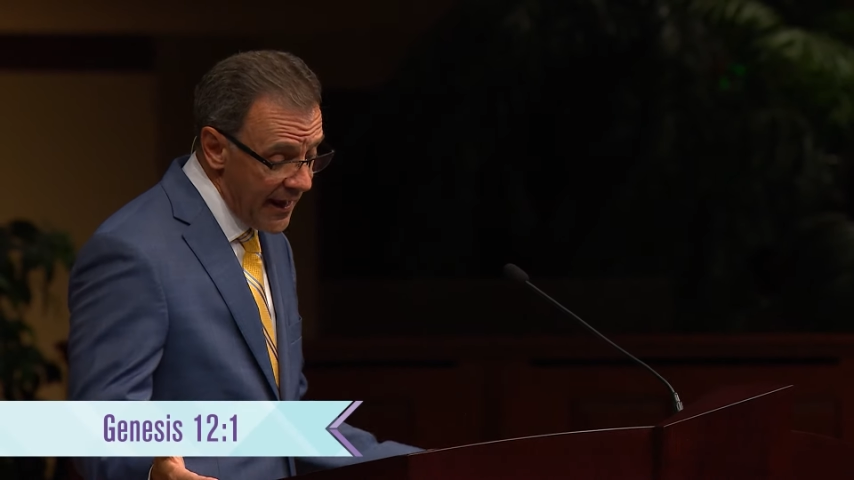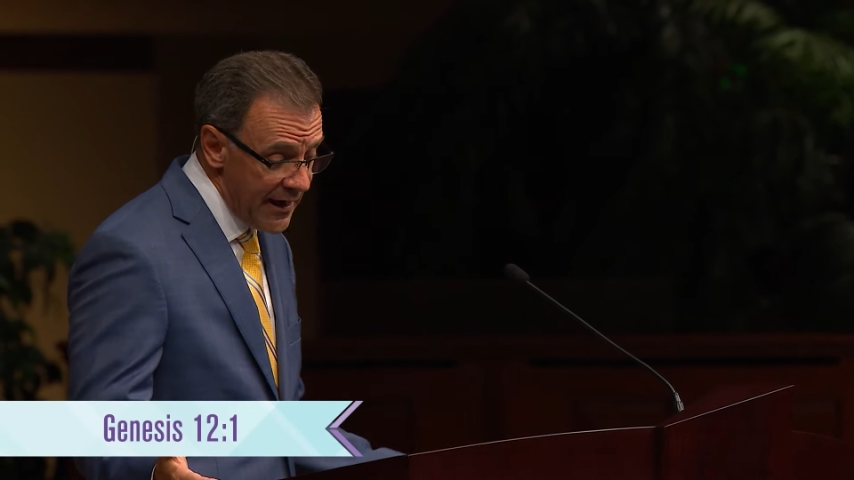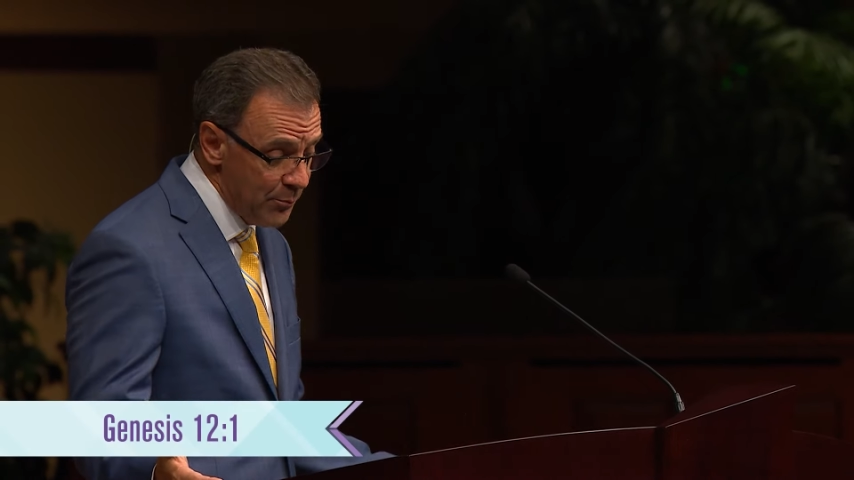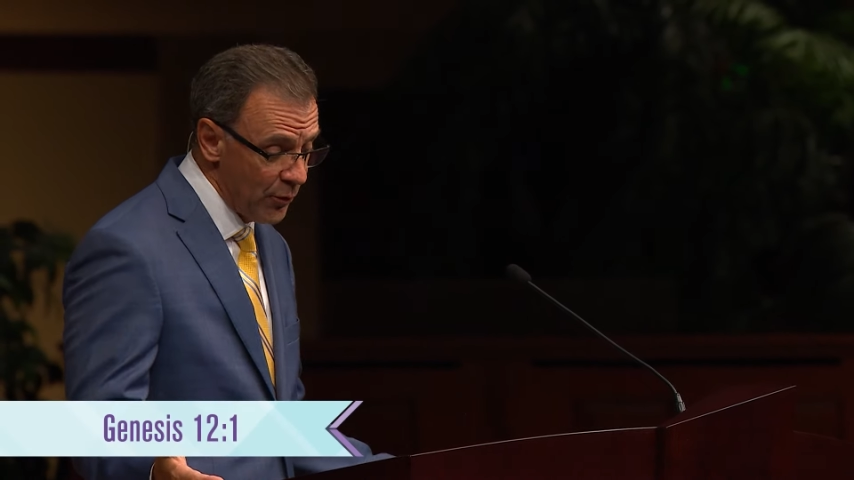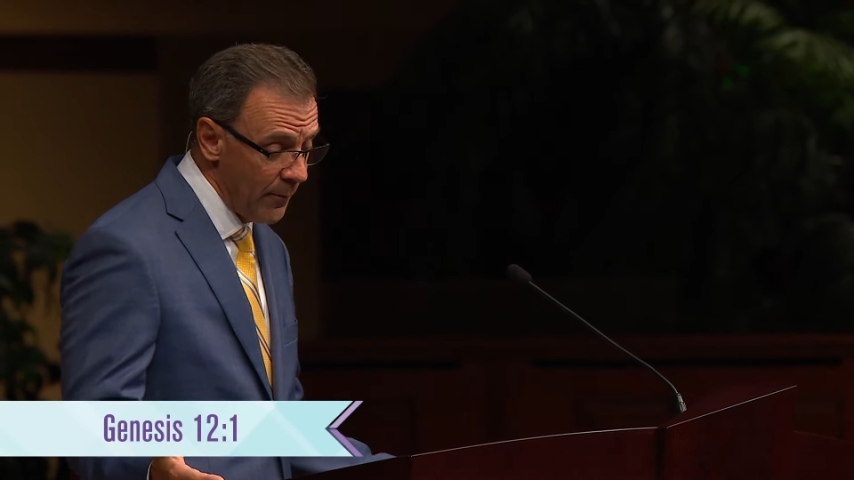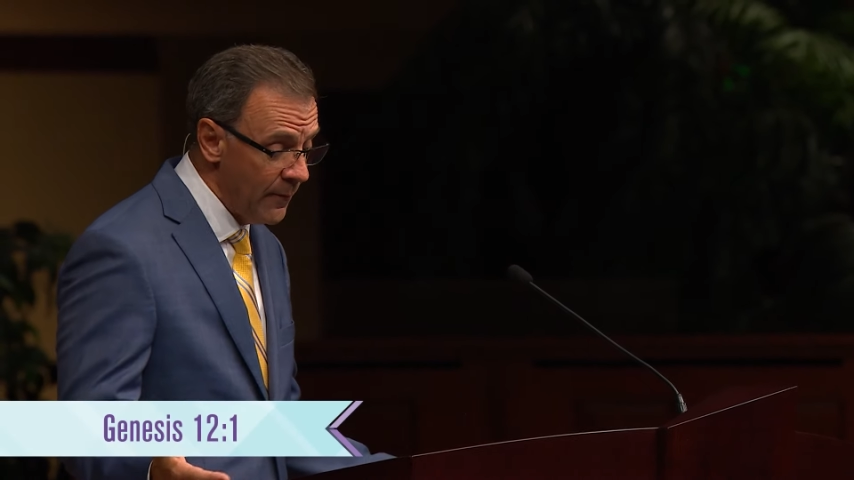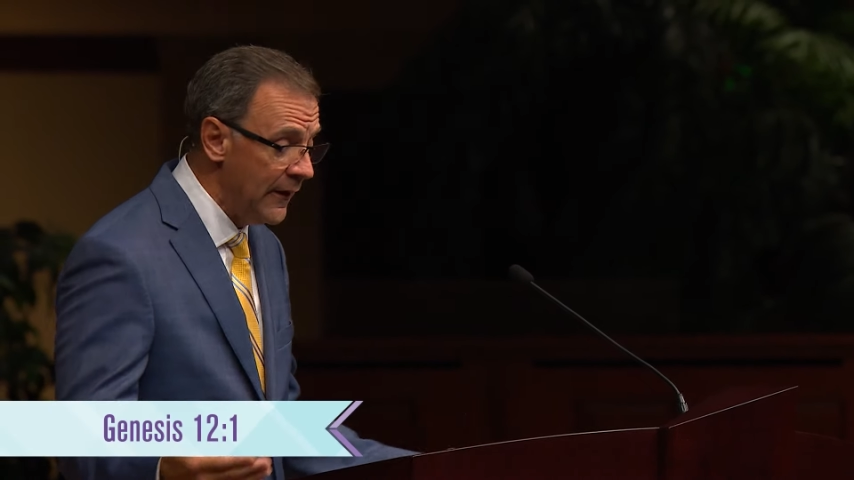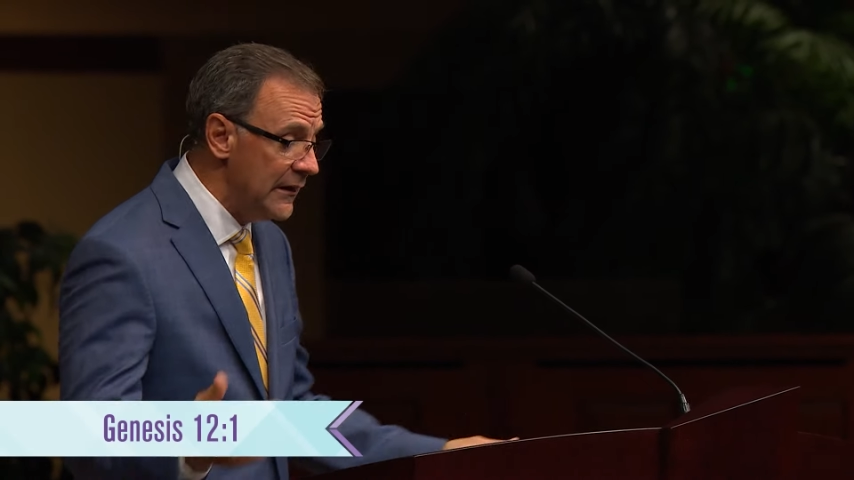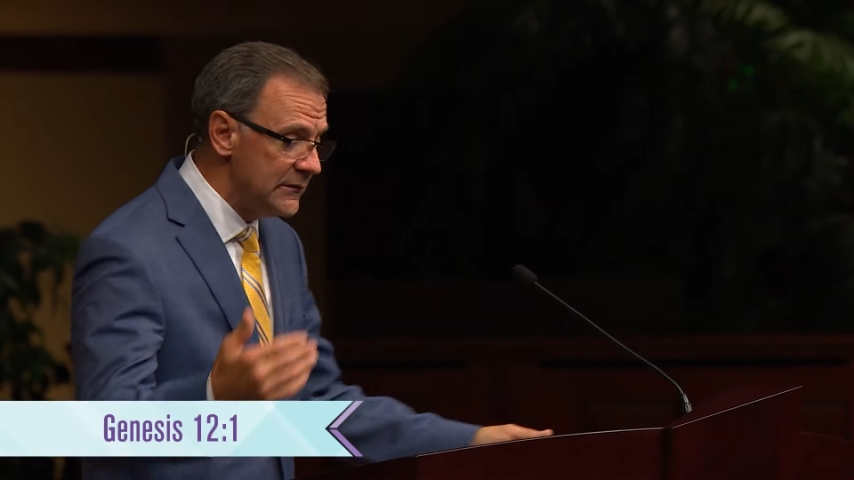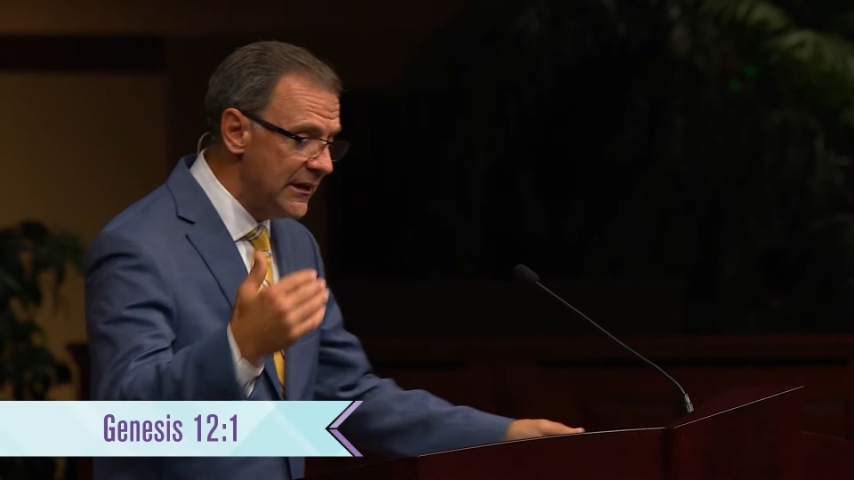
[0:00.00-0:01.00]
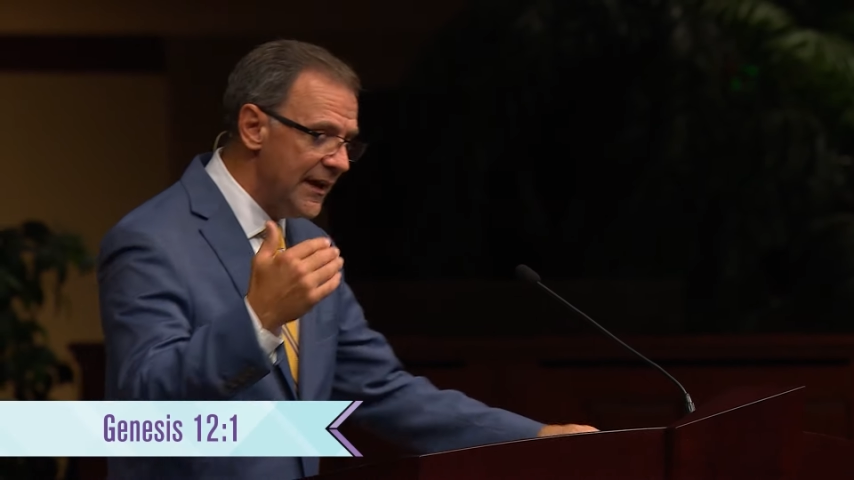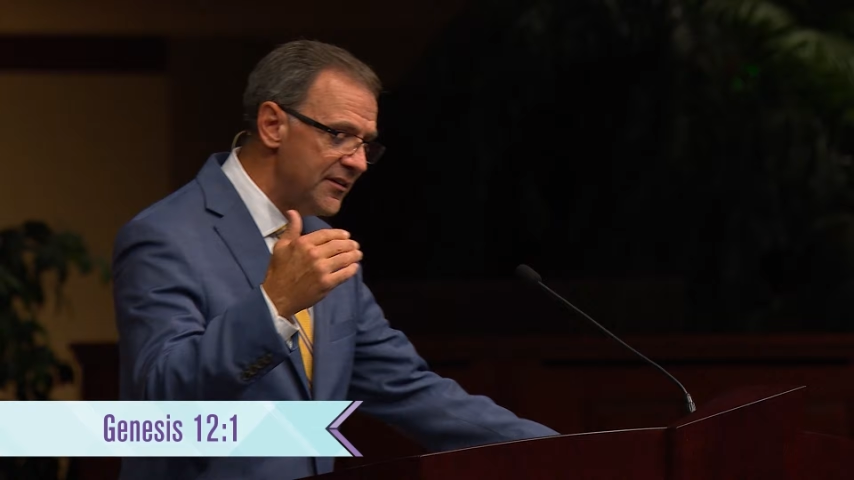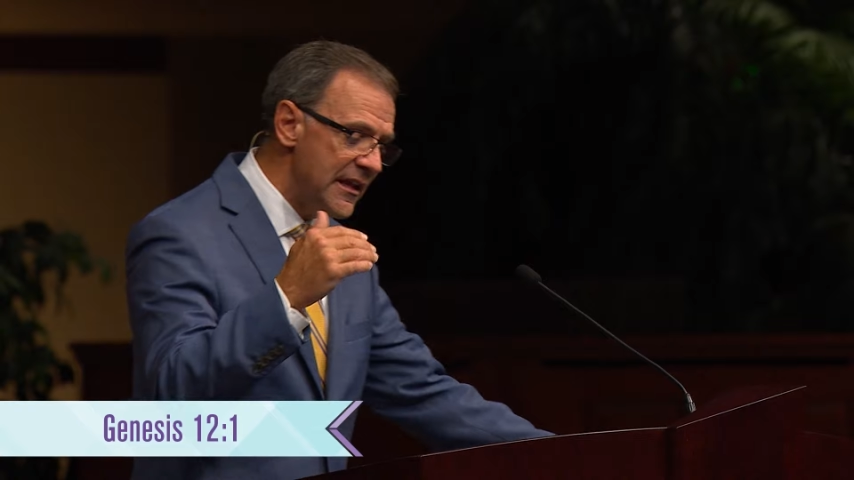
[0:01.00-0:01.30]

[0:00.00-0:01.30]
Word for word: Abram, Get